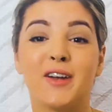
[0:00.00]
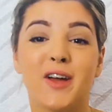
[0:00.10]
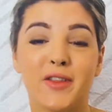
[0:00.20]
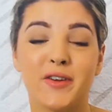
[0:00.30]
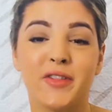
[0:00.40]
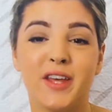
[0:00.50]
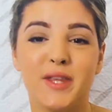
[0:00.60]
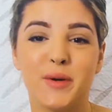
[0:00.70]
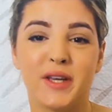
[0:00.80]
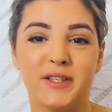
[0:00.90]
Another
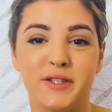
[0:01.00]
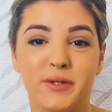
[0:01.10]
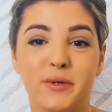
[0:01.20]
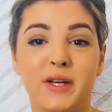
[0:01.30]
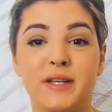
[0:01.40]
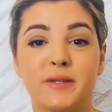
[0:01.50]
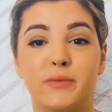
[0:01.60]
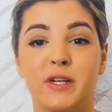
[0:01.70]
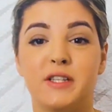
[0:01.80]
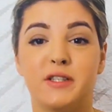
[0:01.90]
thing you can do
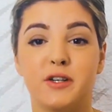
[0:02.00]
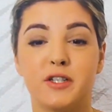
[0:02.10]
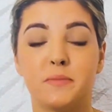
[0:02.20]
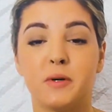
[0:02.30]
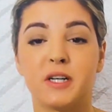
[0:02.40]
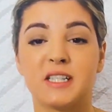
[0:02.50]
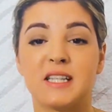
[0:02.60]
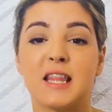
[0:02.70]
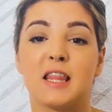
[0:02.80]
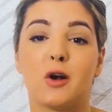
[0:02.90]
is research
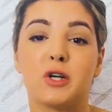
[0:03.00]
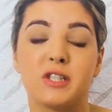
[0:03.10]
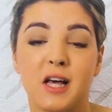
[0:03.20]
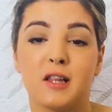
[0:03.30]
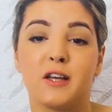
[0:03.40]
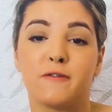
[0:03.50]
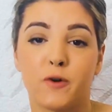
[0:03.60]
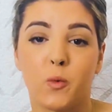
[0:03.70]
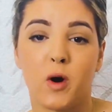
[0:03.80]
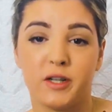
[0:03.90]
books that are selling
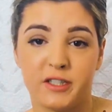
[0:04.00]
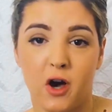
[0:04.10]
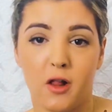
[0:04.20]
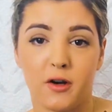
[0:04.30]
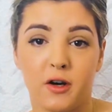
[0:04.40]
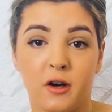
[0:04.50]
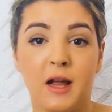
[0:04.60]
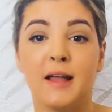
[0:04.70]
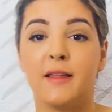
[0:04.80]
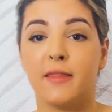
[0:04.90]
for one dollar.
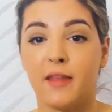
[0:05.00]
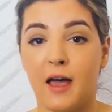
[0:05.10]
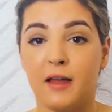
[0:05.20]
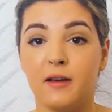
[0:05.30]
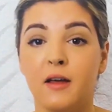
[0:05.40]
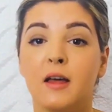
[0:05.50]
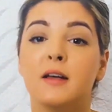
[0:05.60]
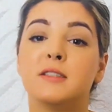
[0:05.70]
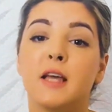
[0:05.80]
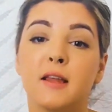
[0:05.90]
Then
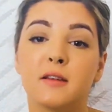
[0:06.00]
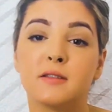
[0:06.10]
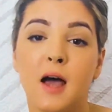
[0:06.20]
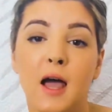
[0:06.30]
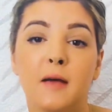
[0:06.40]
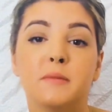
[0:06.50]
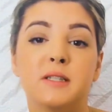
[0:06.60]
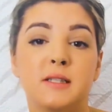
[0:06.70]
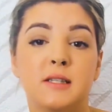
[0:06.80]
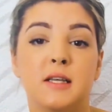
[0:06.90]
take the time
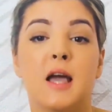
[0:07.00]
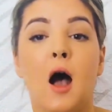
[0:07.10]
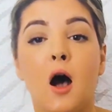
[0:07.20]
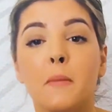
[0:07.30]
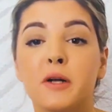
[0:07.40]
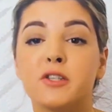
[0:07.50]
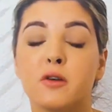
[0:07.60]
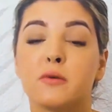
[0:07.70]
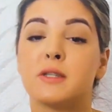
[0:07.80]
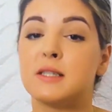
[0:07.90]
to see how much
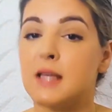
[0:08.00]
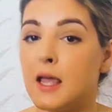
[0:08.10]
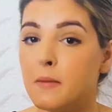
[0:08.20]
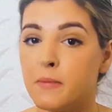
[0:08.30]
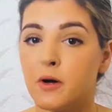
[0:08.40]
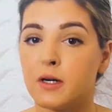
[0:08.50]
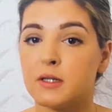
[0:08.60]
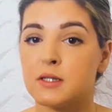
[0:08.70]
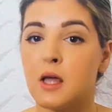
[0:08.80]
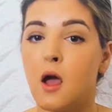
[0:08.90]
those same
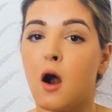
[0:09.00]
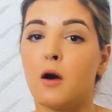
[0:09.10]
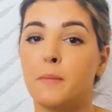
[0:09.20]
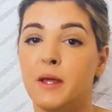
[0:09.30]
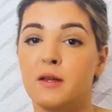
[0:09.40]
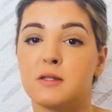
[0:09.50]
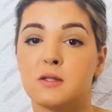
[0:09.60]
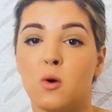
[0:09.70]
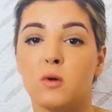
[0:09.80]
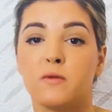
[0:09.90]
books are being
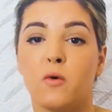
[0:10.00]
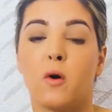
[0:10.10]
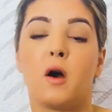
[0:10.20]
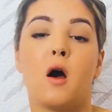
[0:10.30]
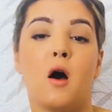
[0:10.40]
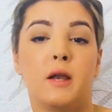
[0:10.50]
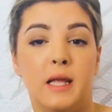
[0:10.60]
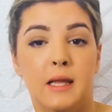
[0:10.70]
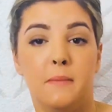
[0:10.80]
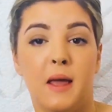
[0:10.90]
sold for on
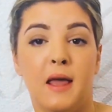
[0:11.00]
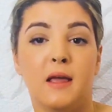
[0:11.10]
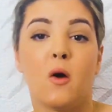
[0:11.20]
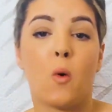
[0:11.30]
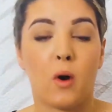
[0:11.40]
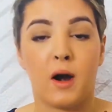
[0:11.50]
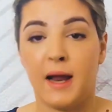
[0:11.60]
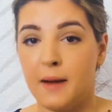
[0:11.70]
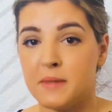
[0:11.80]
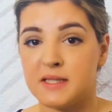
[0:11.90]
eBay
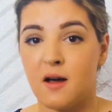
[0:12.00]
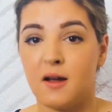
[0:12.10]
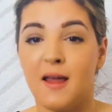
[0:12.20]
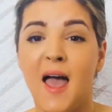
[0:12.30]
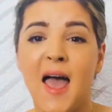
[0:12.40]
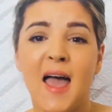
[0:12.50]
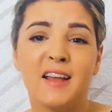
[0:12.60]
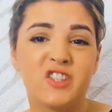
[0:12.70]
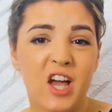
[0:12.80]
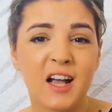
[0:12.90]
or Amazon,
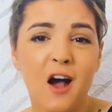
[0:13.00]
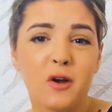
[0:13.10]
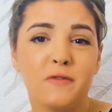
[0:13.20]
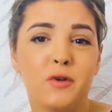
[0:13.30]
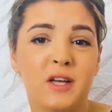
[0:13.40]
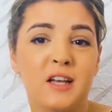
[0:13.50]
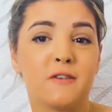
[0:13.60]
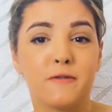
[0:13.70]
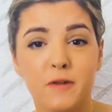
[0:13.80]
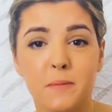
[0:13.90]
and check out if you
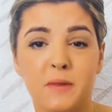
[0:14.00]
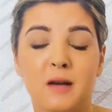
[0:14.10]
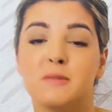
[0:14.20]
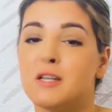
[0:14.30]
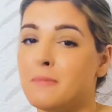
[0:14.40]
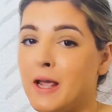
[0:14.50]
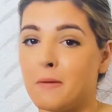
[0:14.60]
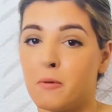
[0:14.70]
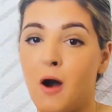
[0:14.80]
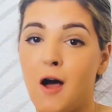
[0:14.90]
can flip them to
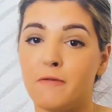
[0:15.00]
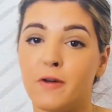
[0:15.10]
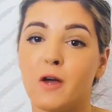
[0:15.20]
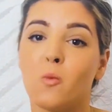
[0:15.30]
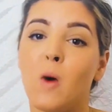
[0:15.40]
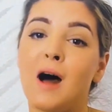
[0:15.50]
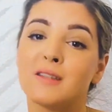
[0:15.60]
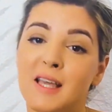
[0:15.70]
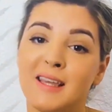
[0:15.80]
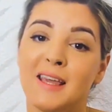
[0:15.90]
make a profit
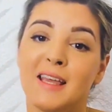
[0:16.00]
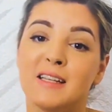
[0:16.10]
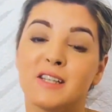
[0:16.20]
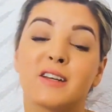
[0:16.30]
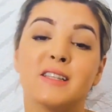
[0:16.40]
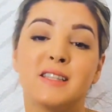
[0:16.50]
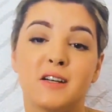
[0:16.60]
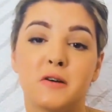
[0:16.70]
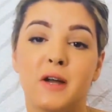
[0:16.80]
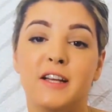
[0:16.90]
while taking into
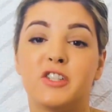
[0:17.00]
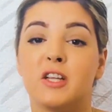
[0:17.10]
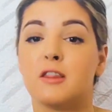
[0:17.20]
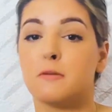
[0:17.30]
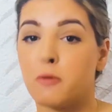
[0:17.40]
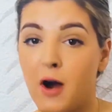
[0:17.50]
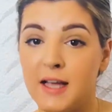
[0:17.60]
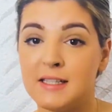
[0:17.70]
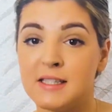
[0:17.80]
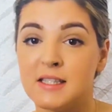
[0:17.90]
consideration the
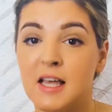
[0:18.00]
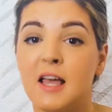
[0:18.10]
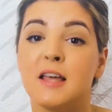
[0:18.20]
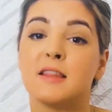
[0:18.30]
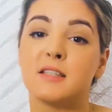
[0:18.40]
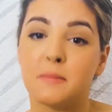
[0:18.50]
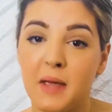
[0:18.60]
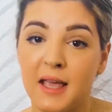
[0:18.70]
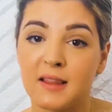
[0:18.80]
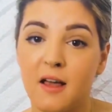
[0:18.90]
price, the
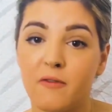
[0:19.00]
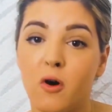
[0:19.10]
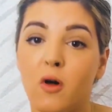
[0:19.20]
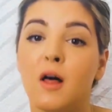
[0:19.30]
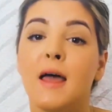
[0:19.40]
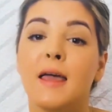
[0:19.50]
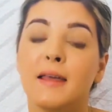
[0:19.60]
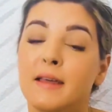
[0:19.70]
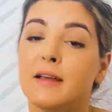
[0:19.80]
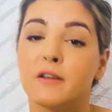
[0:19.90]
demand level,
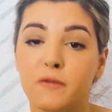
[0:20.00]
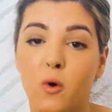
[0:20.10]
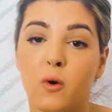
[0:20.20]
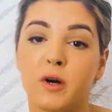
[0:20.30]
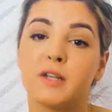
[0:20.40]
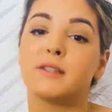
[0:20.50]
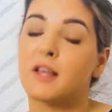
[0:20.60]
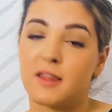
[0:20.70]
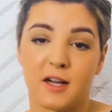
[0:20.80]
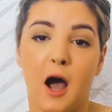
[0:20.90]
and of
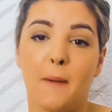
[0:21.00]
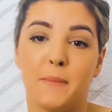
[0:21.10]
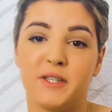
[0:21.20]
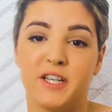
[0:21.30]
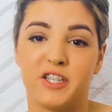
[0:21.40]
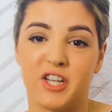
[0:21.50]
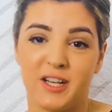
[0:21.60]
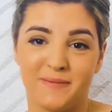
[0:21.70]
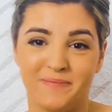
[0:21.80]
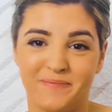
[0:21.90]
course the
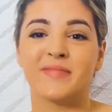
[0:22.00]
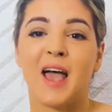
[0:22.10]
competition.